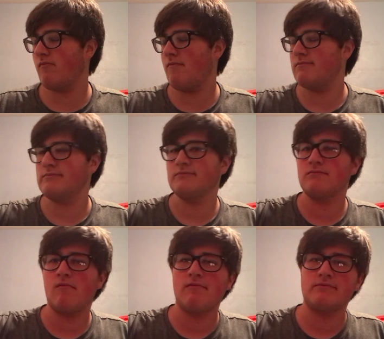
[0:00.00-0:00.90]

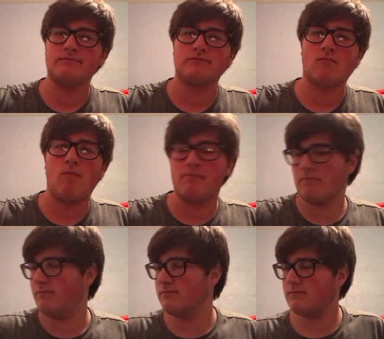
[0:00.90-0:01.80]

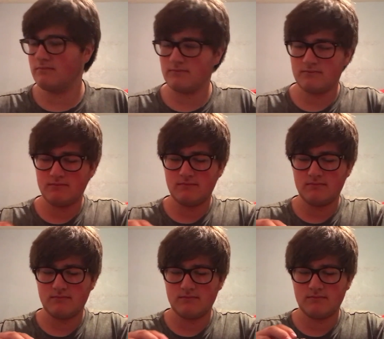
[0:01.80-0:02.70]

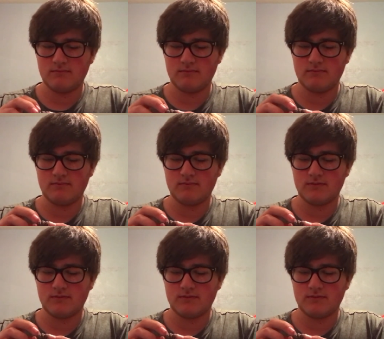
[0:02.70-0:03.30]
[no speech]